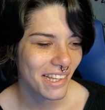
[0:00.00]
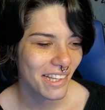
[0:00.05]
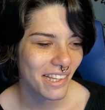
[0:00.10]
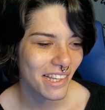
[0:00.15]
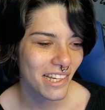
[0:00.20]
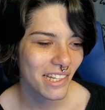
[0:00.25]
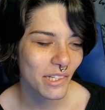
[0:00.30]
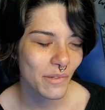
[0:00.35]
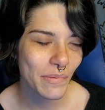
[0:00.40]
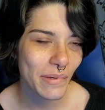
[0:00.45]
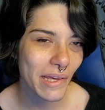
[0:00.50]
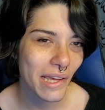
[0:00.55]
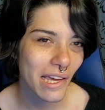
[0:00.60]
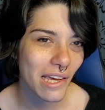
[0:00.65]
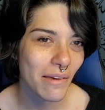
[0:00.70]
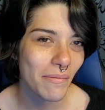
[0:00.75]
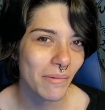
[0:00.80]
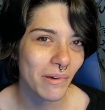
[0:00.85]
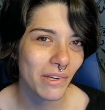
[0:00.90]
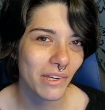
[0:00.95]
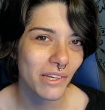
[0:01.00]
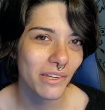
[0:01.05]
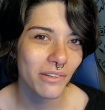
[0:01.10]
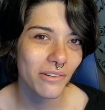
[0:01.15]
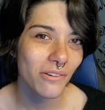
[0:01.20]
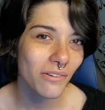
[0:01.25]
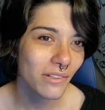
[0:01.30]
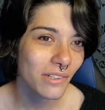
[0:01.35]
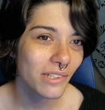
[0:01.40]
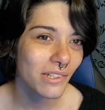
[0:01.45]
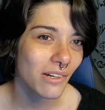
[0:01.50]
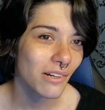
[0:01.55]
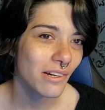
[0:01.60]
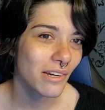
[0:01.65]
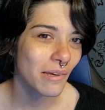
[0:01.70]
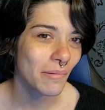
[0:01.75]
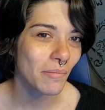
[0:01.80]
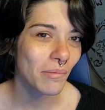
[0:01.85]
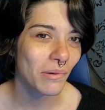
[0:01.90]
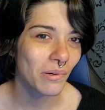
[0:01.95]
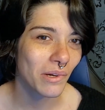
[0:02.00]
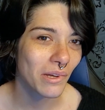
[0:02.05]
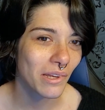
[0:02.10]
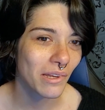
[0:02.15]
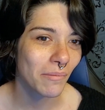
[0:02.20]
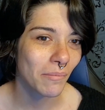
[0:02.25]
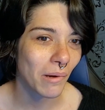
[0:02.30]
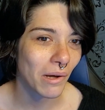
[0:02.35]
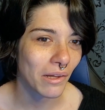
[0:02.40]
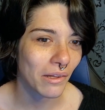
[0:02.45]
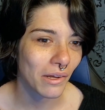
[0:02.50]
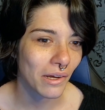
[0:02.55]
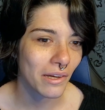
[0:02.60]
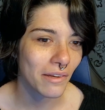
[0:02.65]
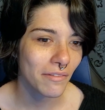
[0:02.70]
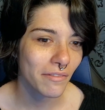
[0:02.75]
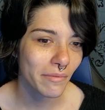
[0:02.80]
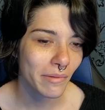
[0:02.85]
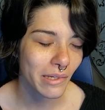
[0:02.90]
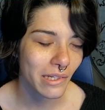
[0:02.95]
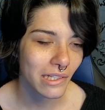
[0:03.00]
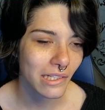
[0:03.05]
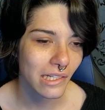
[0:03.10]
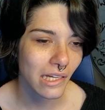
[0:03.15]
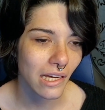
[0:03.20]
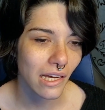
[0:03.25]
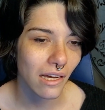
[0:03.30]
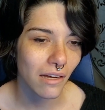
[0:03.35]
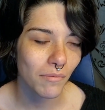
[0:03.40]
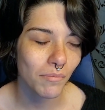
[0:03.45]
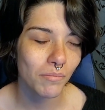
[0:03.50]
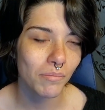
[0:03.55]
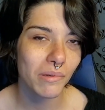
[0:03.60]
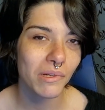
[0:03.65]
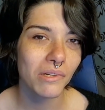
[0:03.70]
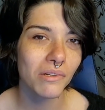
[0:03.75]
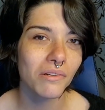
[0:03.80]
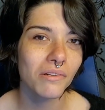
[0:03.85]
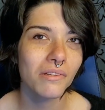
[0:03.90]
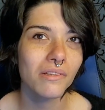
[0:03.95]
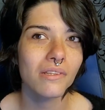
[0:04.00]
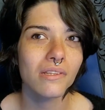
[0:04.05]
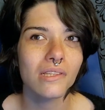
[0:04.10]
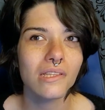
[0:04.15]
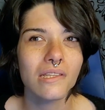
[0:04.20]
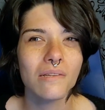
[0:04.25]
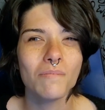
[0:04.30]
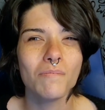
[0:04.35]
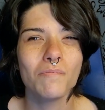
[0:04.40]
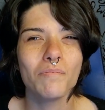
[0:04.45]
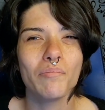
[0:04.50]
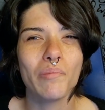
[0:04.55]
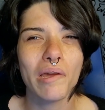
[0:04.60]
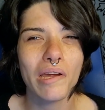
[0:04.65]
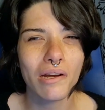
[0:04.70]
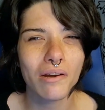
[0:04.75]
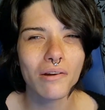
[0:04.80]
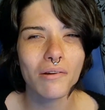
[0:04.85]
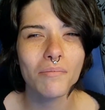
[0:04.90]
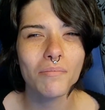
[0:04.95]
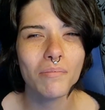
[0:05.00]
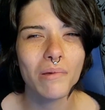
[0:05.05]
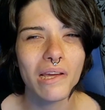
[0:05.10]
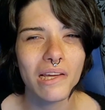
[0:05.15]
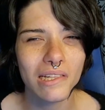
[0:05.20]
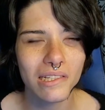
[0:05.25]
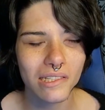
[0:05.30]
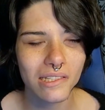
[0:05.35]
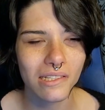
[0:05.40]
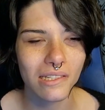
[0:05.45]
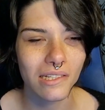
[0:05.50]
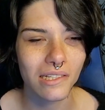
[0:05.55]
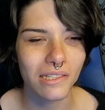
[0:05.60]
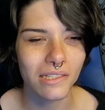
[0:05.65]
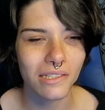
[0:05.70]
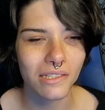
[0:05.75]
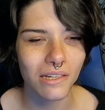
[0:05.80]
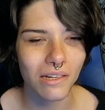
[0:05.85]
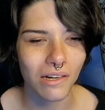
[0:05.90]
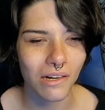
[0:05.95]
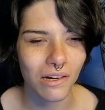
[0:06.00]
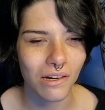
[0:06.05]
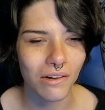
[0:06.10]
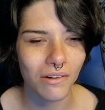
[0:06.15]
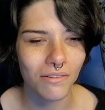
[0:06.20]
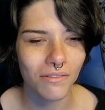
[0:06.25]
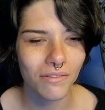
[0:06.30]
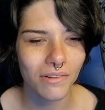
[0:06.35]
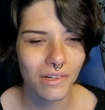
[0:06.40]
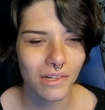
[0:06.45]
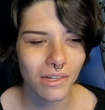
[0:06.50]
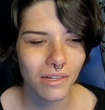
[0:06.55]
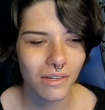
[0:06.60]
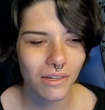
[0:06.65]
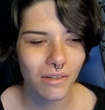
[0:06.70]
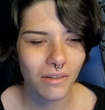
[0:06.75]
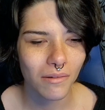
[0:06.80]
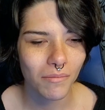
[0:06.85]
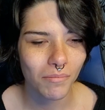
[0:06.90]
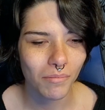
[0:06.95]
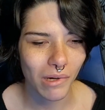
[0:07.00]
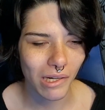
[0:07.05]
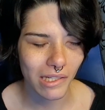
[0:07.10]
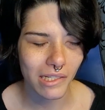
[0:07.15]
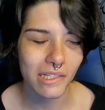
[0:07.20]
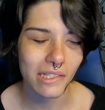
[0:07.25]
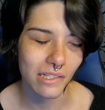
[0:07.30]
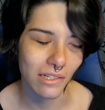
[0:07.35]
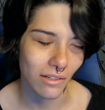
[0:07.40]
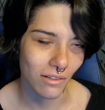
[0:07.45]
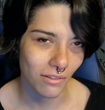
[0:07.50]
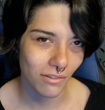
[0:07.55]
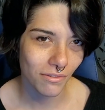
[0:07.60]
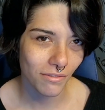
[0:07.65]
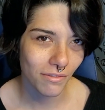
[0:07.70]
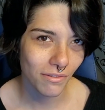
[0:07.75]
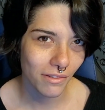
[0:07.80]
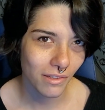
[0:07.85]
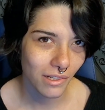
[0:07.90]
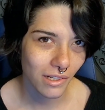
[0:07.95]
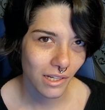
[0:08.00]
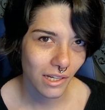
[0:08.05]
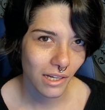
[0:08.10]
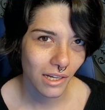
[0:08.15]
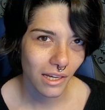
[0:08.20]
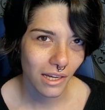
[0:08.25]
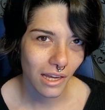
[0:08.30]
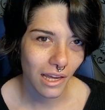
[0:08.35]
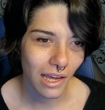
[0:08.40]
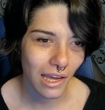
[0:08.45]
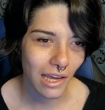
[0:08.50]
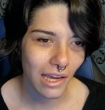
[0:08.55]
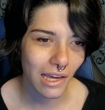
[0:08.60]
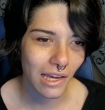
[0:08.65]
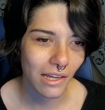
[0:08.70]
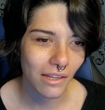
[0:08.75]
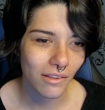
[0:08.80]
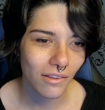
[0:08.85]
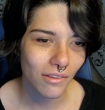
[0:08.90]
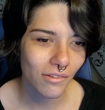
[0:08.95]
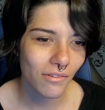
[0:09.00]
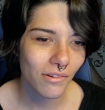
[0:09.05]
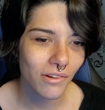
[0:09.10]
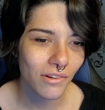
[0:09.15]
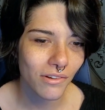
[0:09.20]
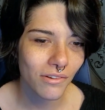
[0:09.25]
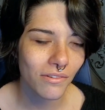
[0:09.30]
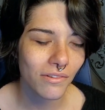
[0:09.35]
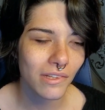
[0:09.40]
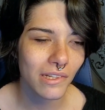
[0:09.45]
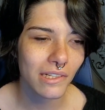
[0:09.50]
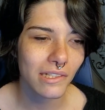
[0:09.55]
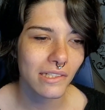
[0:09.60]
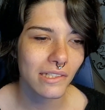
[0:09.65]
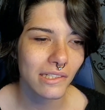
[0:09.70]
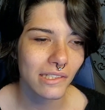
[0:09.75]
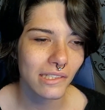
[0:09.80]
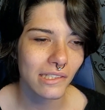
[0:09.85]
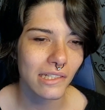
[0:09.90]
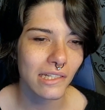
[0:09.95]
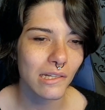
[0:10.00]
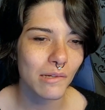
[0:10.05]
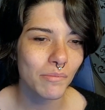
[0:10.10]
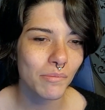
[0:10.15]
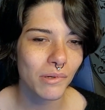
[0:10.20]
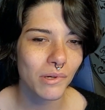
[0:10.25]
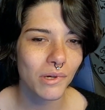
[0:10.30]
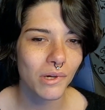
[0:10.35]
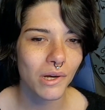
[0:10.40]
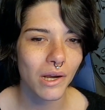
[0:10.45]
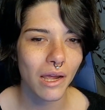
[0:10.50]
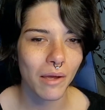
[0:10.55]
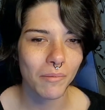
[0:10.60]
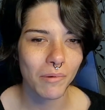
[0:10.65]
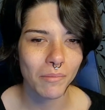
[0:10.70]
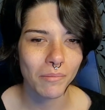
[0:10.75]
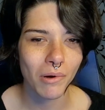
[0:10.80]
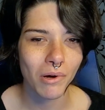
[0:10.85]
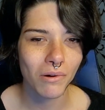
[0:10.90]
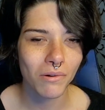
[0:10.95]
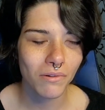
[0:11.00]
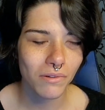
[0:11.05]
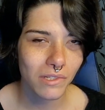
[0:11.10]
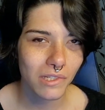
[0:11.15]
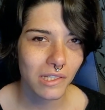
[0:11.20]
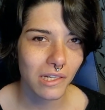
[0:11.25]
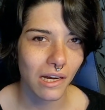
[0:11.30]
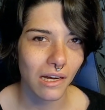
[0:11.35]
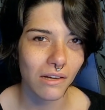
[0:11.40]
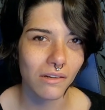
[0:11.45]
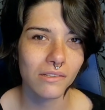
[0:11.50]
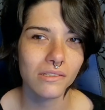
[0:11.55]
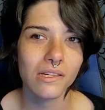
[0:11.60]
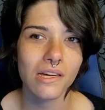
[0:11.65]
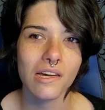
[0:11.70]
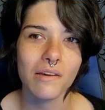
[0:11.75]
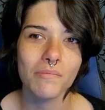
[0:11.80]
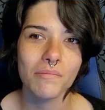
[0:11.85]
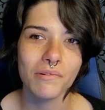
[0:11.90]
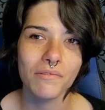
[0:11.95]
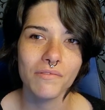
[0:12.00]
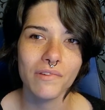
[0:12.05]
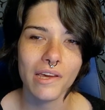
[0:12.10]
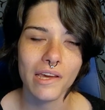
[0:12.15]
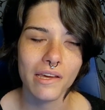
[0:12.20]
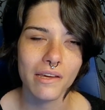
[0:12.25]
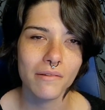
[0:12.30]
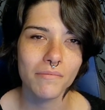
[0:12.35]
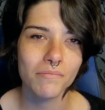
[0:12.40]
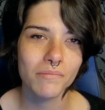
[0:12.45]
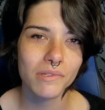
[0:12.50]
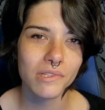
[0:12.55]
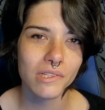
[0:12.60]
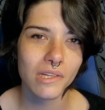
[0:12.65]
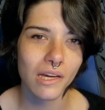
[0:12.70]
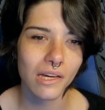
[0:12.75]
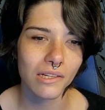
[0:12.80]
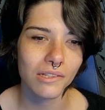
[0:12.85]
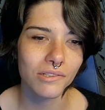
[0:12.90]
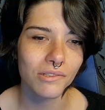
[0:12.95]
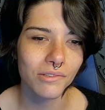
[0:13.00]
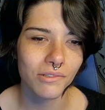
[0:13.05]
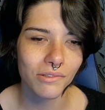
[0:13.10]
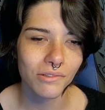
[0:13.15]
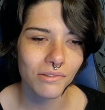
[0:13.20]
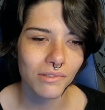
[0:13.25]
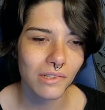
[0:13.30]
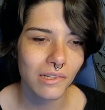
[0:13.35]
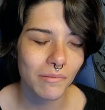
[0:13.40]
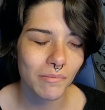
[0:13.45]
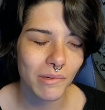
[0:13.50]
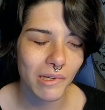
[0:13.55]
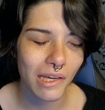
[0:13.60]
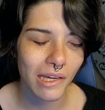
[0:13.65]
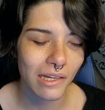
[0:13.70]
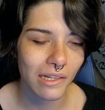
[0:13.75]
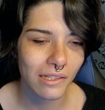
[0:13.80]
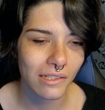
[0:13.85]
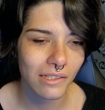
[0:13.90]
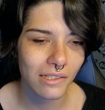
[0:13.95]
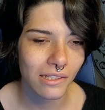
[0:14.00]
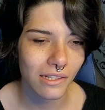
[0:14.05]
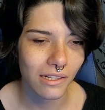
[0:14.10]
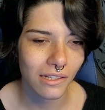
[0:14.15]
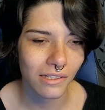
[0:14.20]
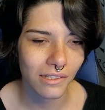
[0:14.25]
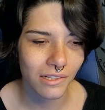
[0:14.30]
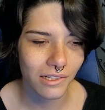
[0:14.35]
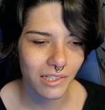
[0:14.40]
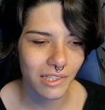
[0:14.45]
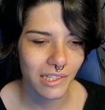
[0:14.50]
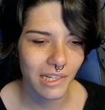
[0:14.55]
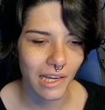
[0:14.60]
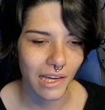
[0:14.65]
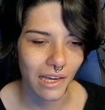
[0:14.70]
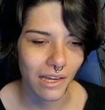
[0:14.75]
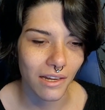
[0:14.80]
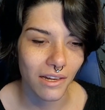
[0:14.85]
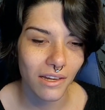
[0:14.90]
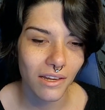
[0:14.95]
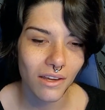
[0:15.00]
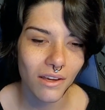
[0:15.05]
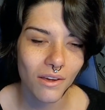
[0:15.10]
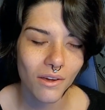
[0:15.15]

This became a huge turning point in my life because I had built the bare basics of myself. And through these deeper MMO style type of games, I truly began to understand